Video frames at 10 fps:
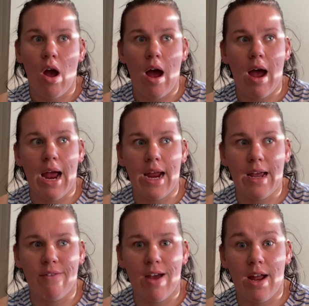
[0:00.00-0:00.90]
I
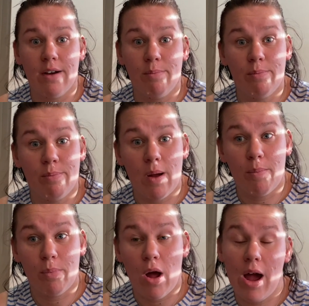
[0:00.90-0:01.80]
have had
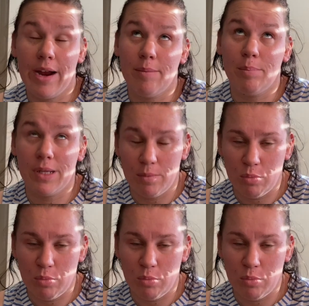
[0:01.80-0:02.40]
high blood